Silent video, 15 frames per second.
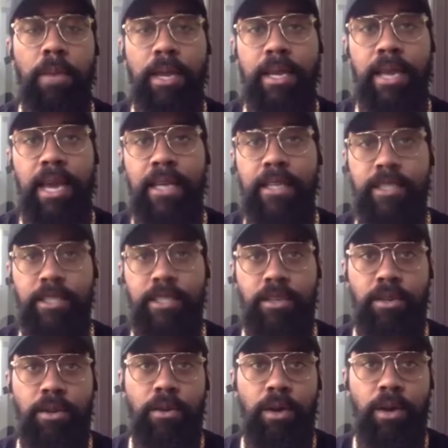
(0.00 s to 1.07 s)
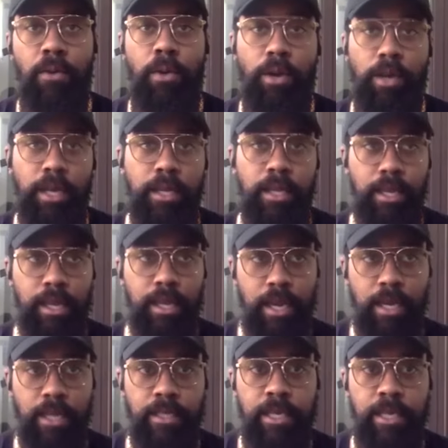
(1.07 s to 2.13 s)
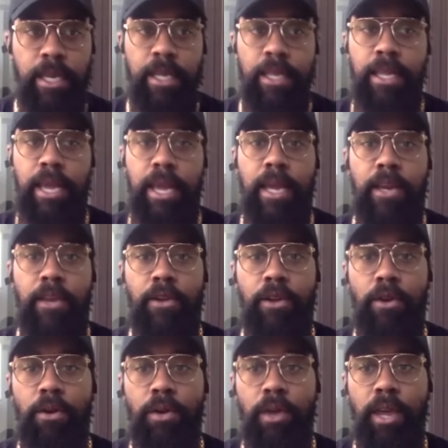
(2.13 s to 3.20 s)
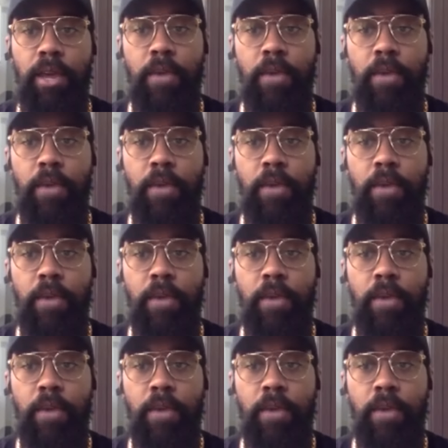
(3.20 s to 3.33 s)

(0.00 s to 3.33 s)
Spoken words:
my dad instilled a work ethic in us that, you know,